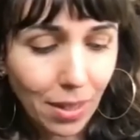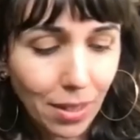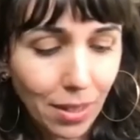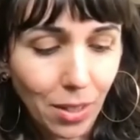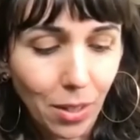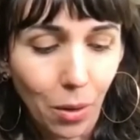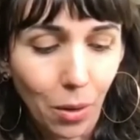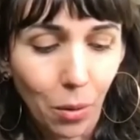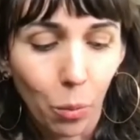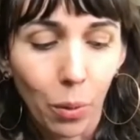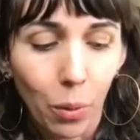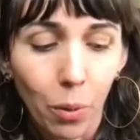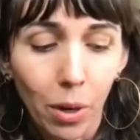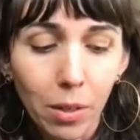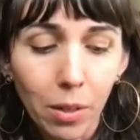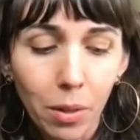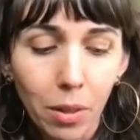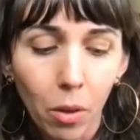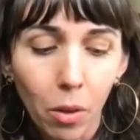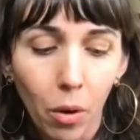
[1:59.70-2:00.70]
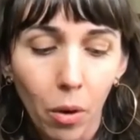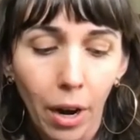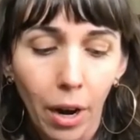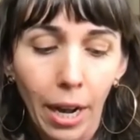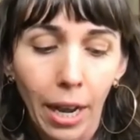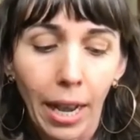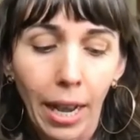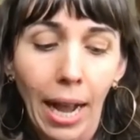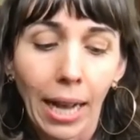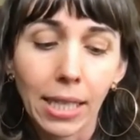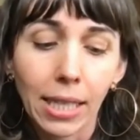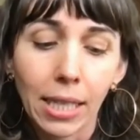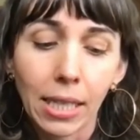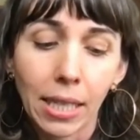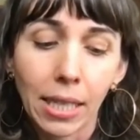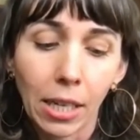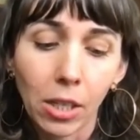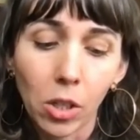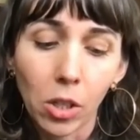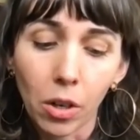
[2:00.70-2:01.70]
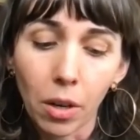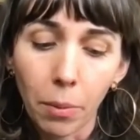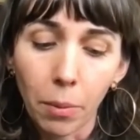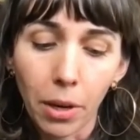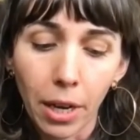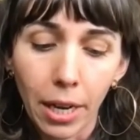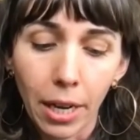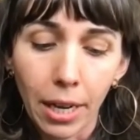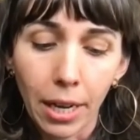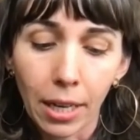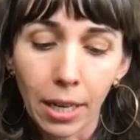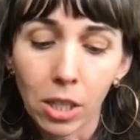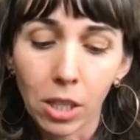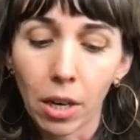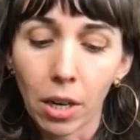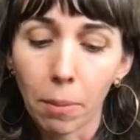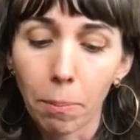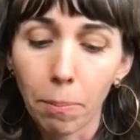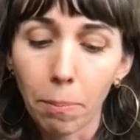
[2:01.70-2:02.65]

So we worked with Lauren and asked the Densho community to share